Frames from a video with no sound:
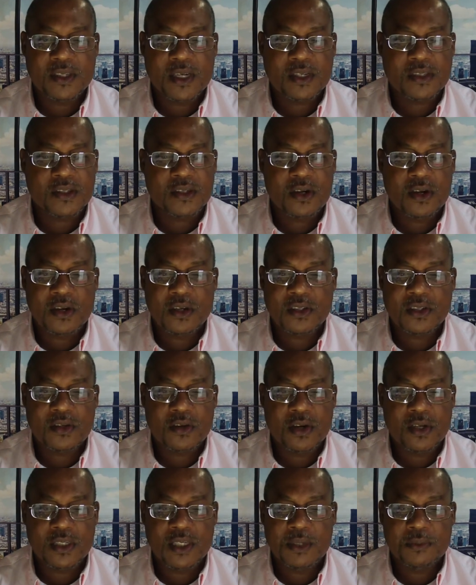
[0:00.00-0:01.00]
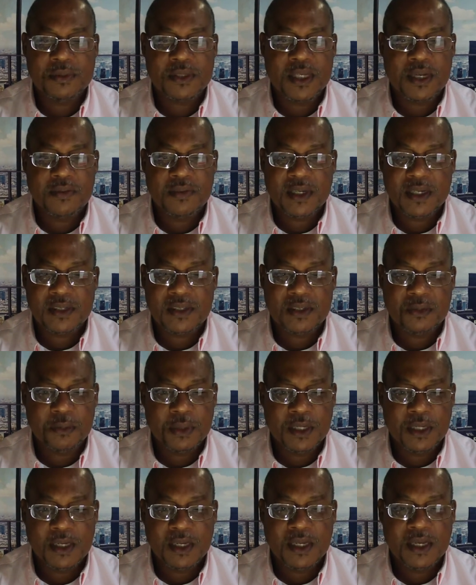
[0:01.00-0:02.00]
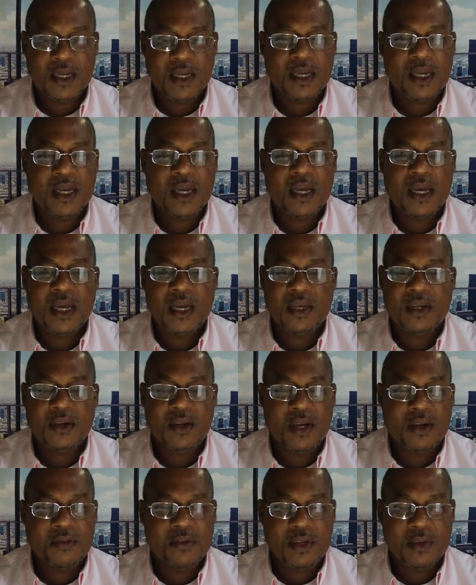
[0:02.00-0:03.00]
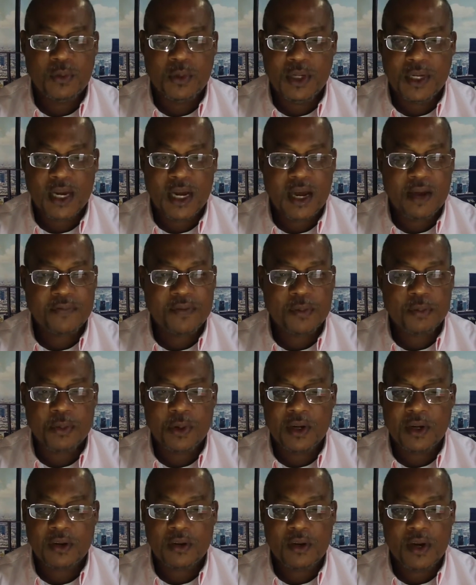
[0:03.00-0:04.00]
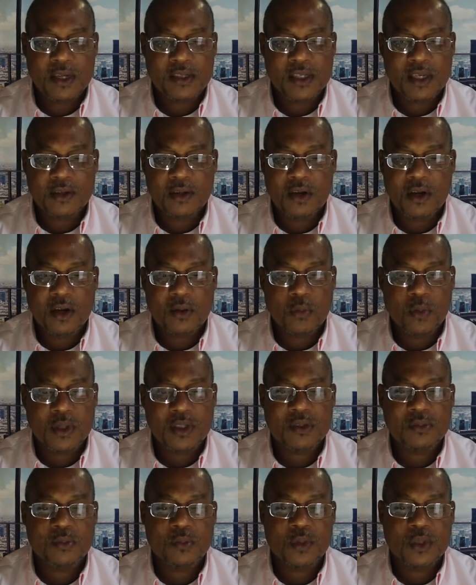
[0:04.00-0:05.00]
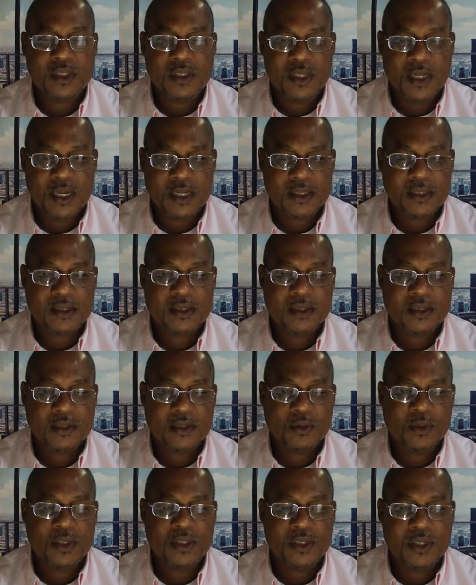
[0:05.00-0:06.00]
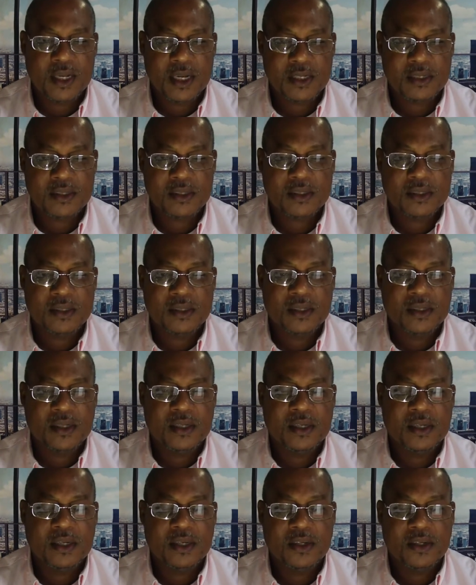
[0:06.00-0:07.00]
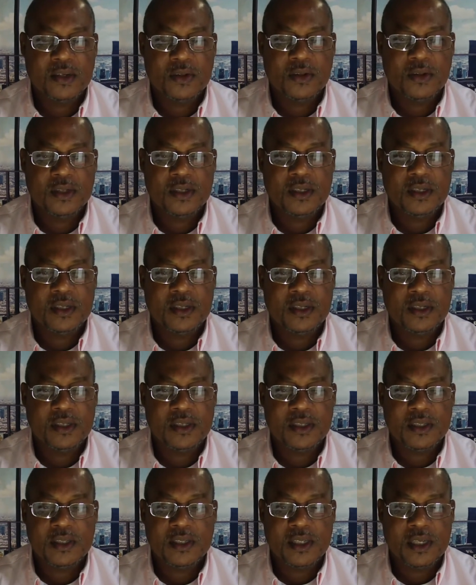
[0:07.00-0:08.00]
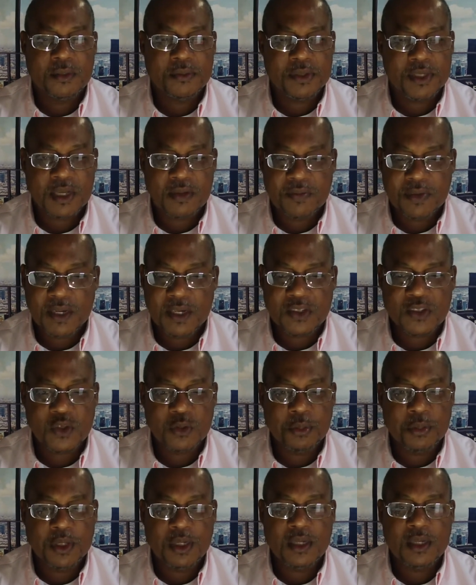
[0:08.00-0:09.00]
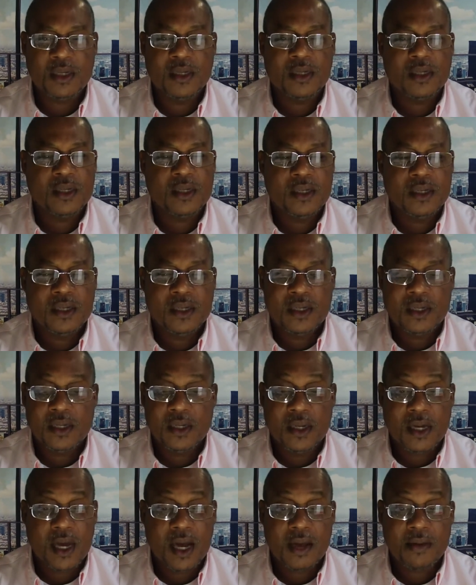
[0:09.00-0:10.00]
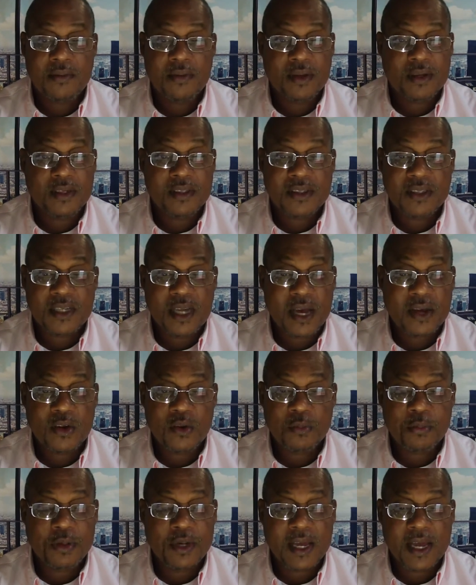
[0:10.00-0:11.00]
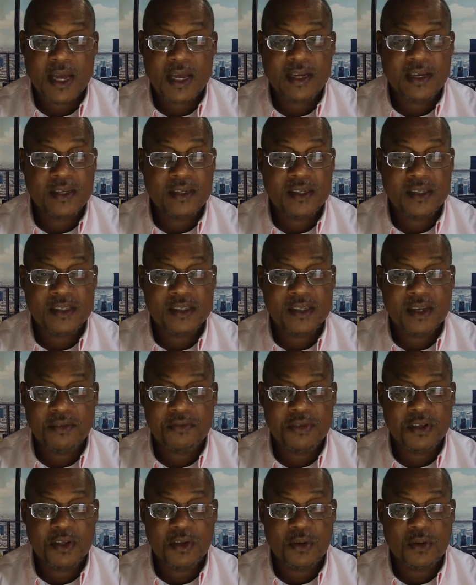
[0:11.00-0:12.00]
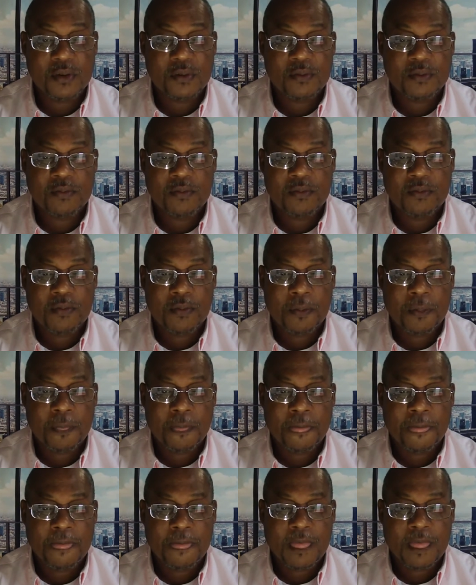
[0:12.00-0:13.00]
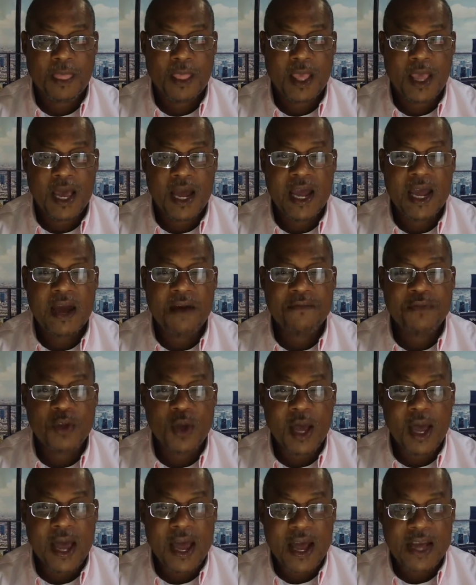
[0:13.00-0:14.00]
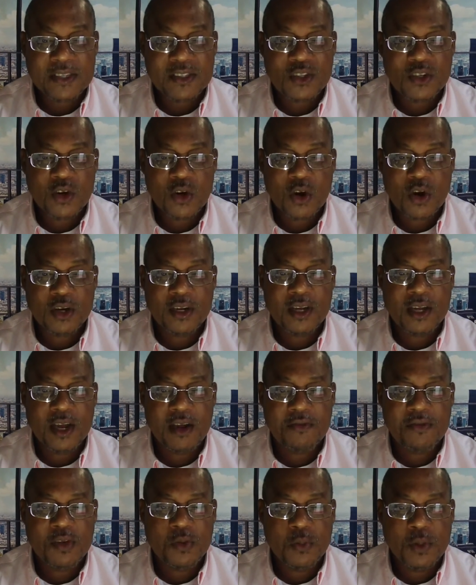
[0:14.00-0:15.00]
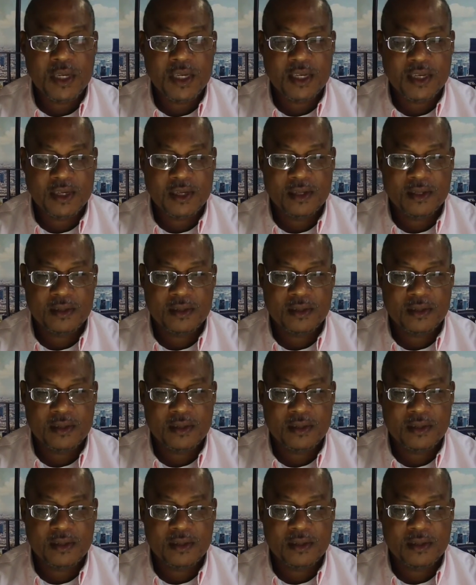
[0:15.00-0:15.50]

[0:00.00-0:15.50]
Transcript: as long as God keeps giving it to me. You know, every week I have to pray to God. I say, God, what's what's next? What's next? You know, and He, he, he keeps giving it to me. I listen. I don't plan this stuff. You know, I have to ask God every week,